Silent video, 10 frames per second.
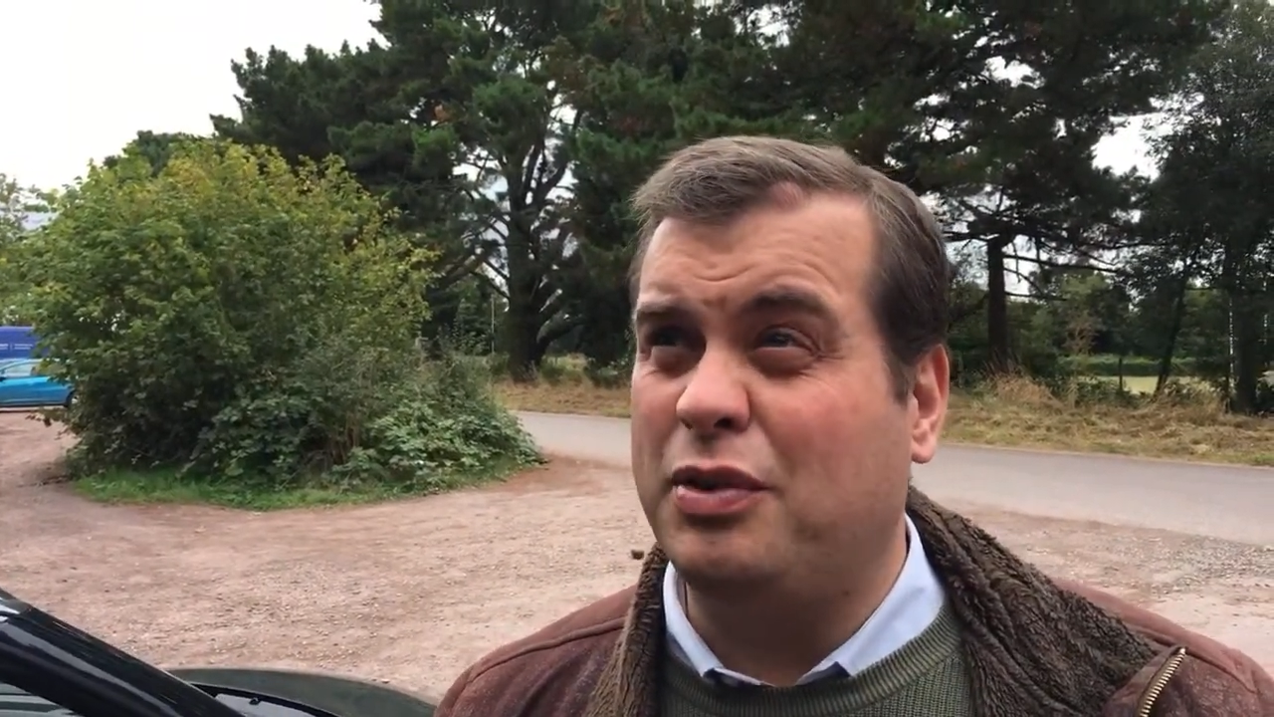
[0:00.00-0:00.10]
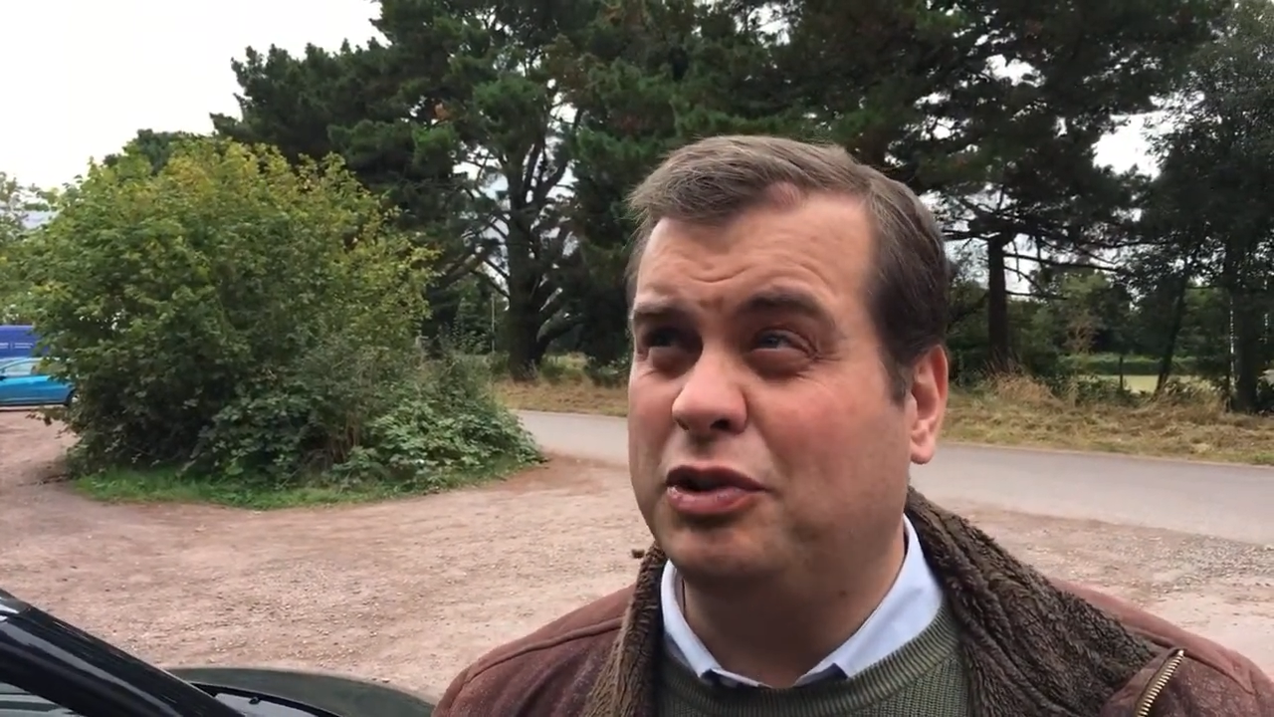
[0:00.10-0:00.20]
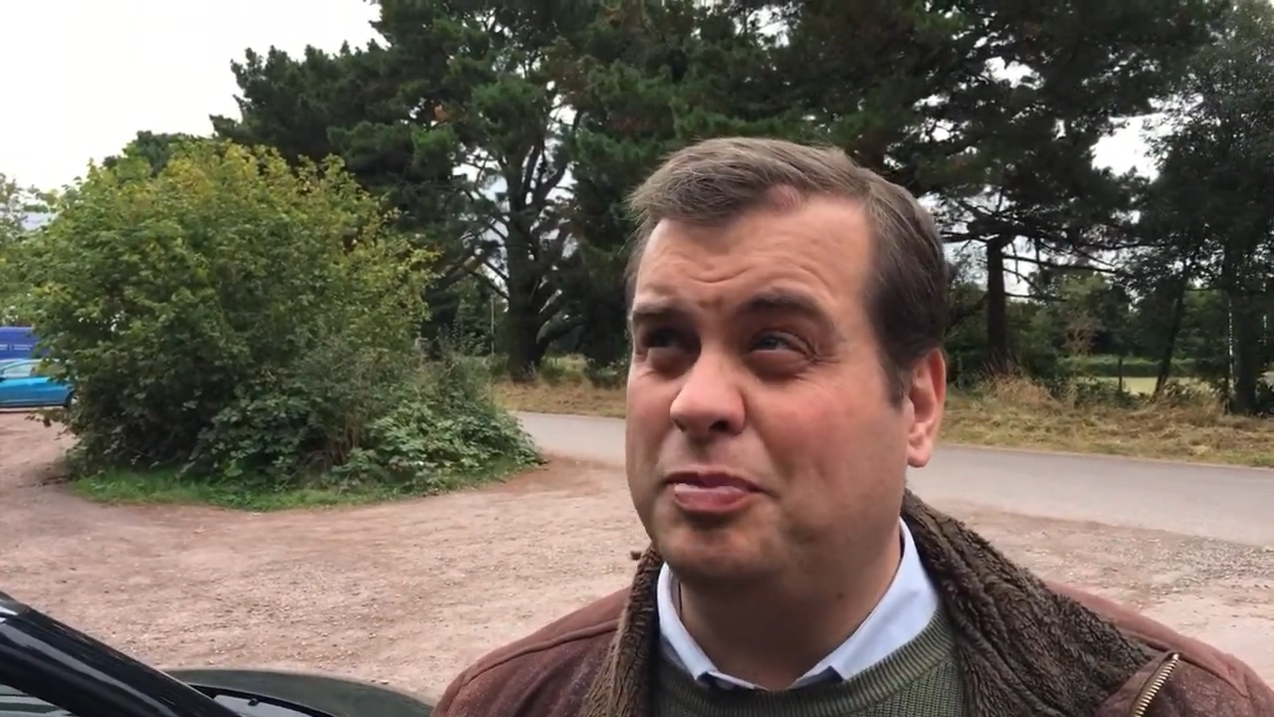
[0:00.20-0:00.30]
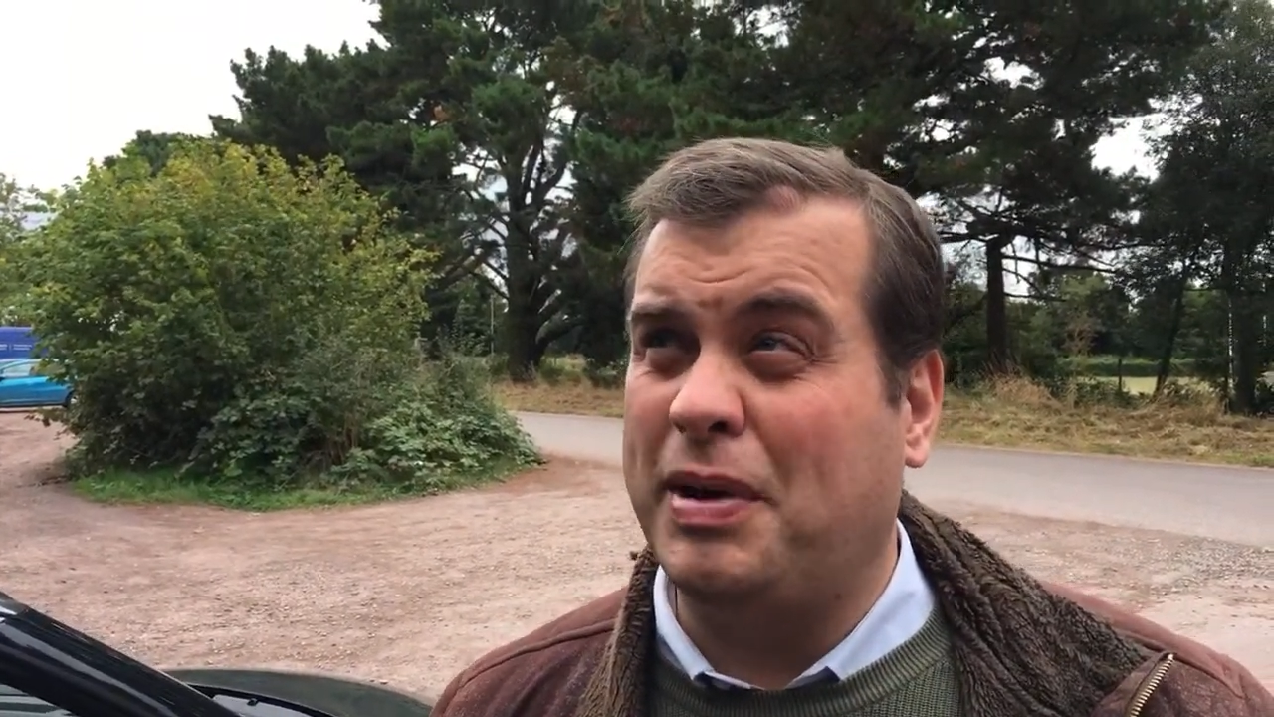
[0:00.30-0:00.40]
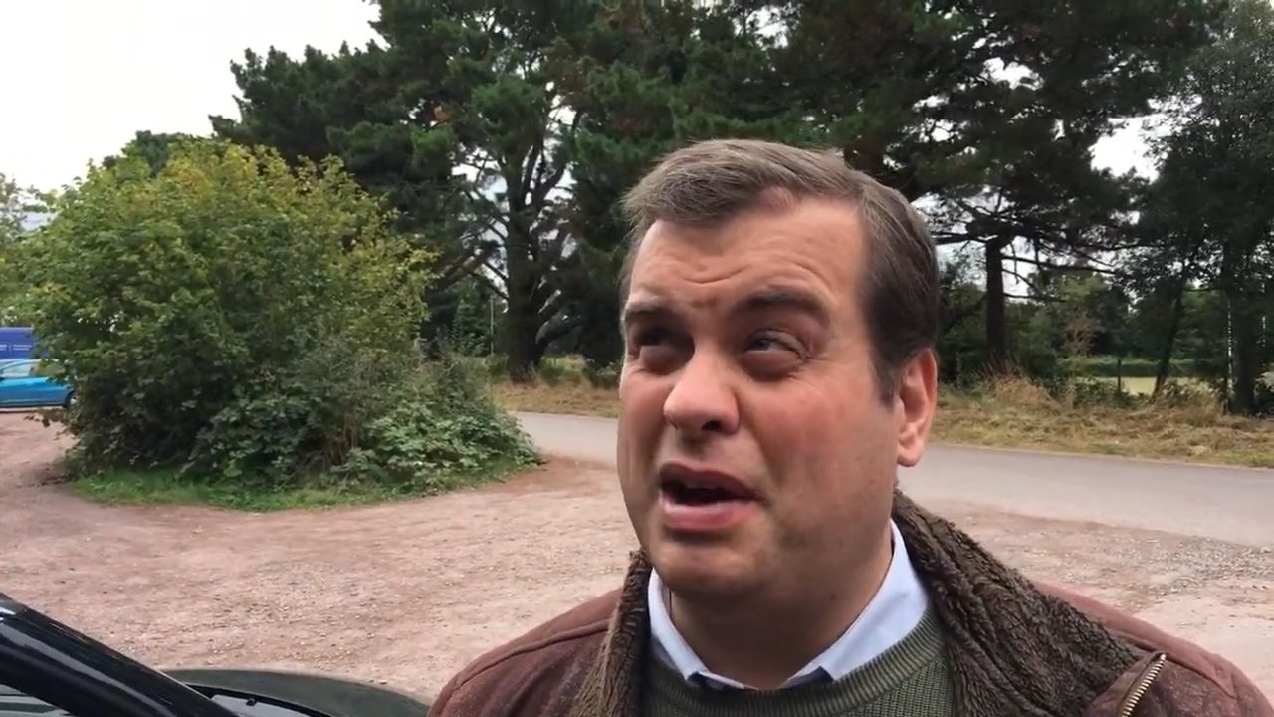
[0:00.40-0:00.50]

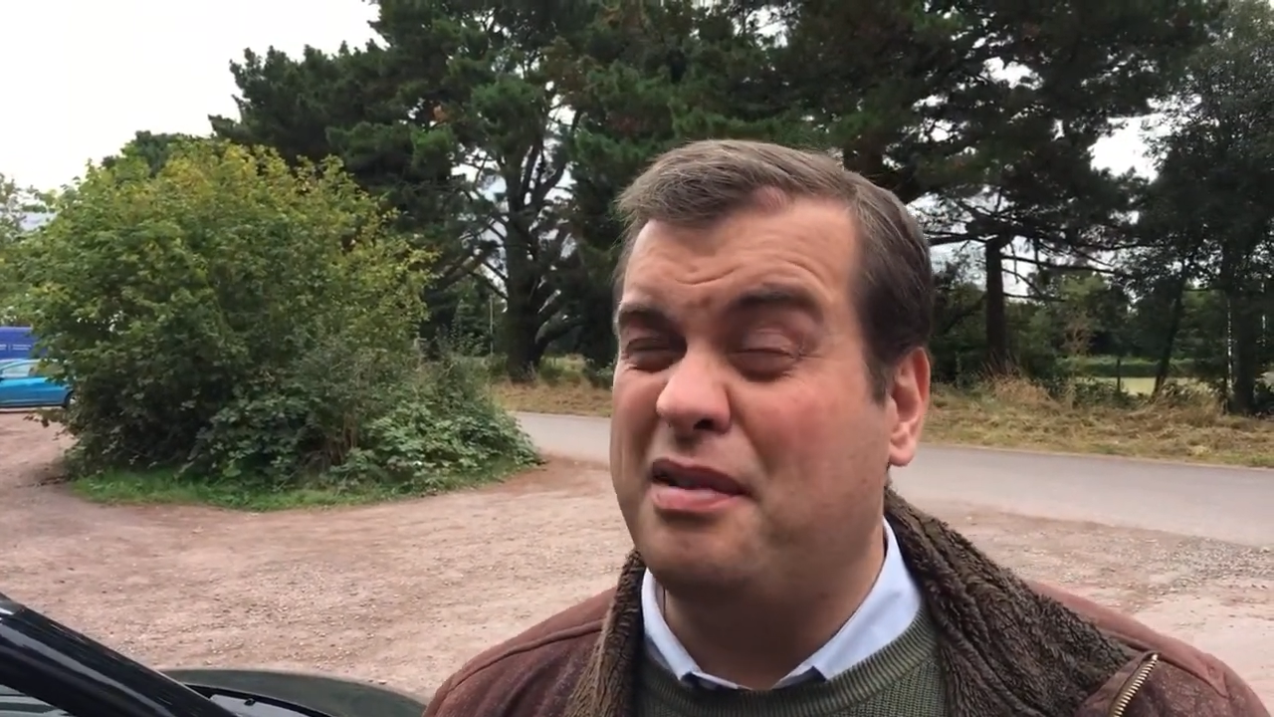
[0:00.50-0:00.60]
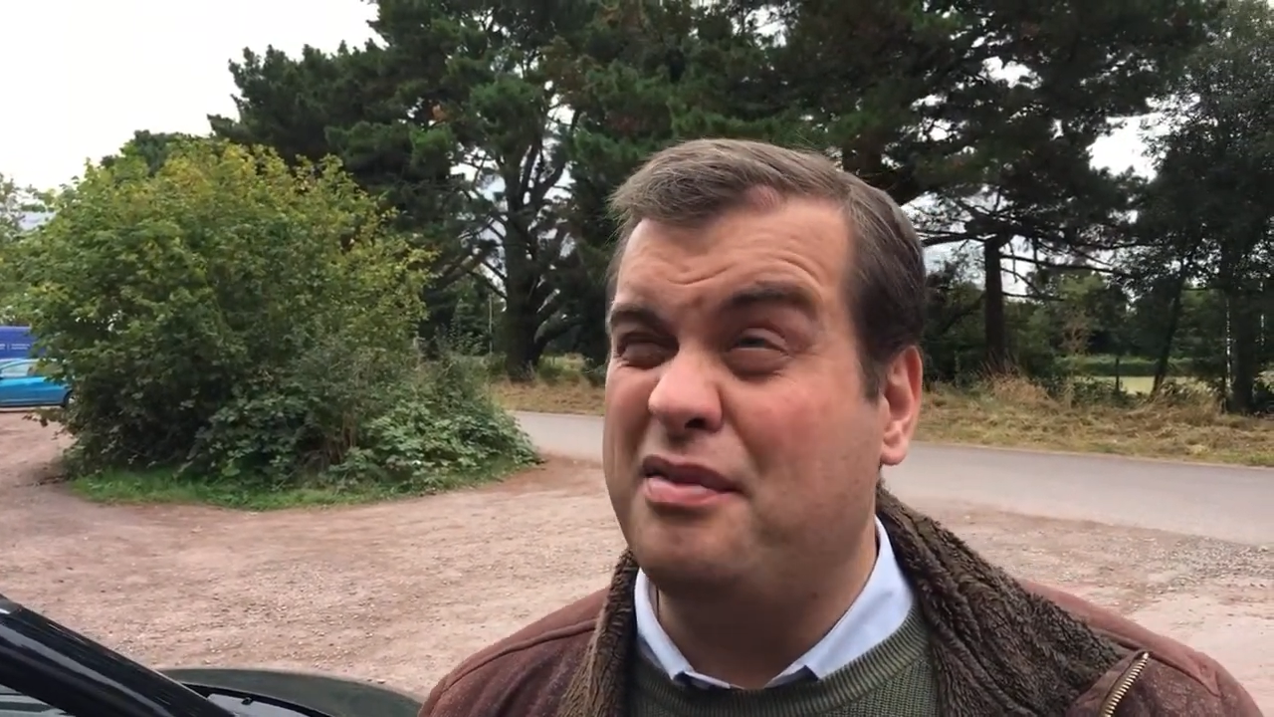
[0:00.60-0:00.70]
horsepower